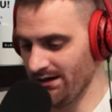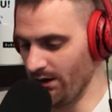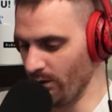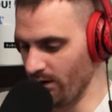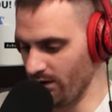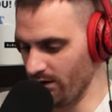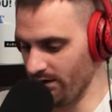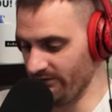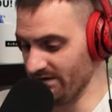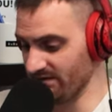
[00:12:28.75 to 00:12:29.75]
or
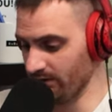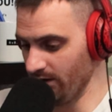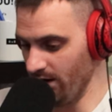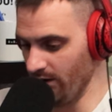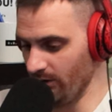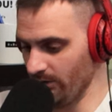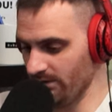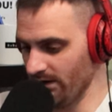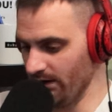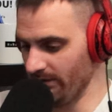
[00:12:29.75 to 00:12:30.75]
if it's low,
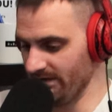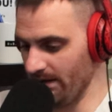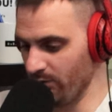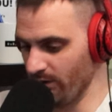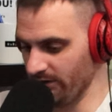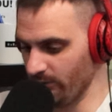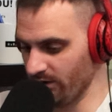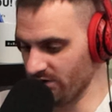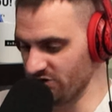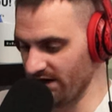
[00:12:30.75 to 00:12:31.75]
um, at that point you'd
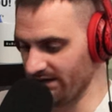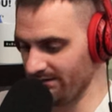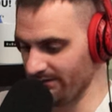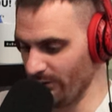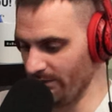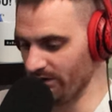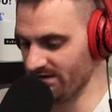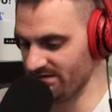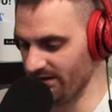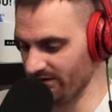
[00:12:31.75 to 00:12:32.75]
want to check the white
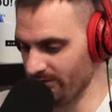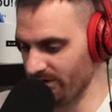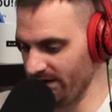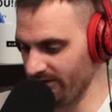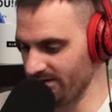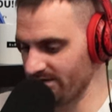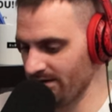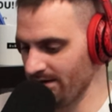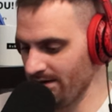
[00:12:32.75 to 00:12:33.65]
blood cells and platelets.